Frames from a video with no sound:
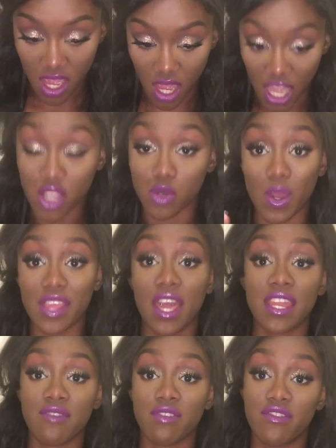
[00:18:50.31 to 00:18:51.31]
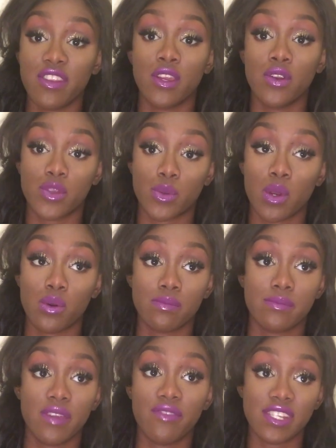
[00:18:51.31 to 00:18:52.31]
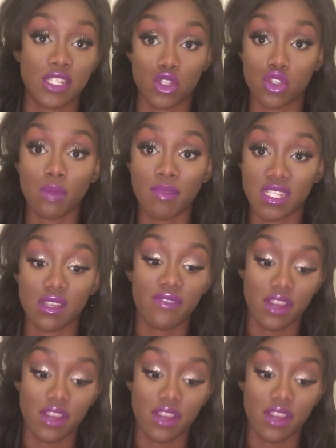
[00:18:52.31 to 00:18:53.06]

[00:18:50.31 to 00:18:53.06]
I could wear that in every video as well. If I didn't stop myself,